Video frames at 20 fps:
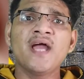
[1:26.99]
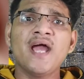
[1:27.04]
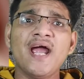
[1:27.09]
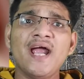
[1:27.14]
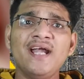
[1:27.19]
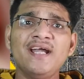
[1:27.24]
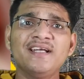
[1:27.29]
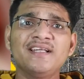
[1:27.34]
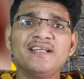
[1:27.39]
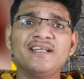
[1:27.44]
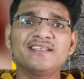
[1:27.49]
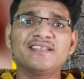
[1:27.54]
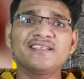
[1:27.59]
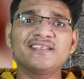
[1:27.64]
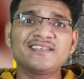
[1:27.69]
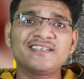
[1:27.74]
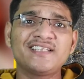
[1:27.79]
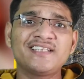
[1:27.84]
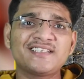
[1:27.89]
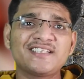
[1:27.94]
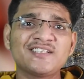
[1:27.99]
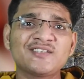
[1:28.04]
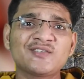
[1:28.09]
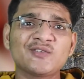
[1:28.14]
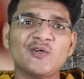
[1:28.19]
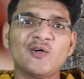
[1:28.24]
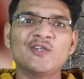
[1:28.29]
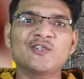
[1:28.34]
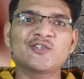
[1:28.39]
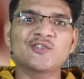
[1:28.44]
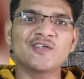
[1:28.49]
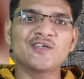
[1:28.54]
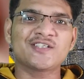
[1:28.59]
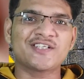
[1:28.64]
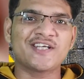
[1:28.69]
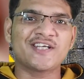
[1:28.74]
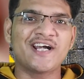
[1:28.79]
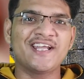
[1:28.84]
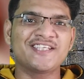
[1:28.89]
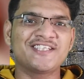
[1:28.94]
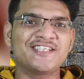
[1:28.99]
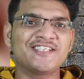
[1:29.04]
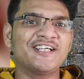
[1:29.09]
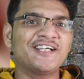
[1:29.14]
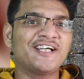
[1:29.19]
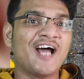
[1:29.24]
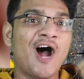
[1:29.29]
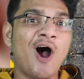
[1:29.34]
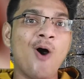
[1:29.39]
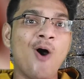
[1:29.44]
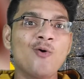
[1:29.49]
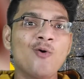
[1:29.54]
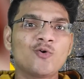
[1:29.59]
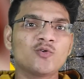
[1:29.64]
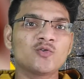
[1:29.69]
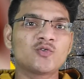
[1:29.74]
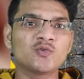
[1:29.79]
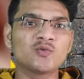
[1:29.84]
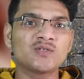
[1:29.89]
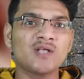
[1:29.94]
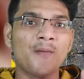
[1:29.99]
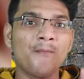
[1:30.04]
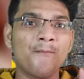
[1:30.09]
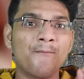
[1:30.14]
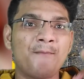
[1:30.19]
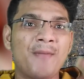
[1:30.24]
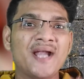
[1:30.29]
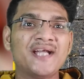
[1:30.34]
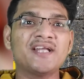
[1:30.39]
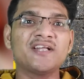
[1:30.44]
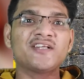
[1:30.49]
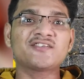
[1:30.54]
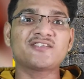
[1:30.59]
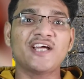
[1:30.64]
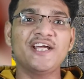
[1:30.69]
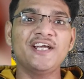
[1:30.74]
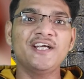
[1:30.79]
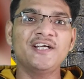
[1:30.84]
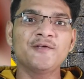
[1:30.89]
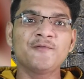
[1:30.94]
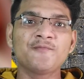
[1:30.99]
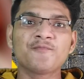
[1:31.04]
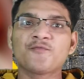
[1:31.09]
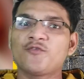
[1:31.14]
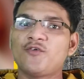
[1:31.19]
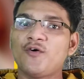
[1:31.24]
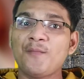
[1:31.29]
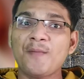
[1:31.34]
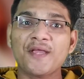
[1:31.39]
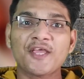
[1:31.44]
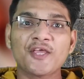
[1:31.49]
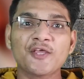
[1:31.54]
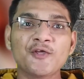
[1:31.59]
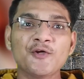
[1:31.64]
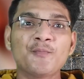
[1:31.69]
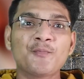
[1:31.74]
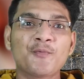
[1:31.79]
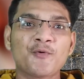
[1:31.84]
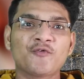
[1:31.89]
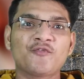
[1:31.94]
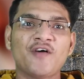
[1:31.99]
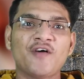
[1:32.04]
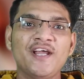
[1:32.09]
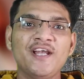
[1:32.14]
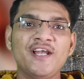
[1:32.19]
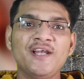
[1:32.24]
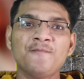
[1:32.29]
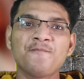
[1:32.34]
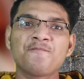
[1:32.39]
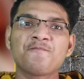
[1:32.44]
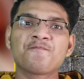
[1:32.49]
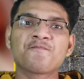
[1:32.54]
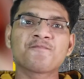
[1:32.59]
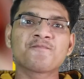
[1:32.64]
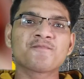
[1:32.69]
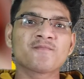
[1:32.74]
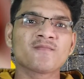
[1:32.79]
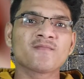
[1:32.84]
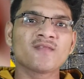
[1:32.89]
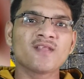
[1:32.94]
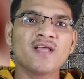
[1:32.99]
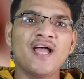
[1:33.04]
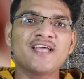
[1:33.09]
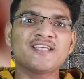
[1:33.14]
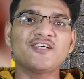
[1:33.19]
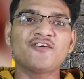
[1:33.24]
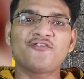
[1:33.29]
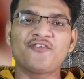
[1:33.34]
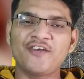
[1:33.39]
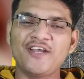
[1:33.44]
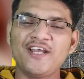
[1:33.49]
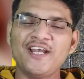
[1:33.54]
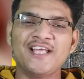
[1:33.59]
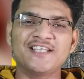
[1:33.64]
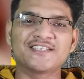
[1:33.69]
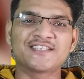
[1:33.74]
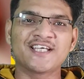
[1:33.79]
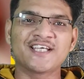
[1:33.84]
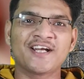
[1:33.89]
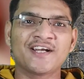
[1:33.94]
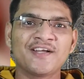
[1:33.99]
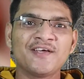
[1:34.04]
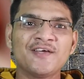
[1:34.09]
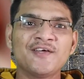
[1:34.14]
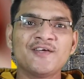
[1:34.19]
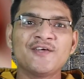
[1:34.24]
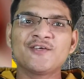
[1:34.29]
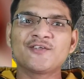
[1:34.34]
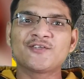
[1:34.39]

and this is also a strategy that how to choose a better site for making your profile as a freelancer.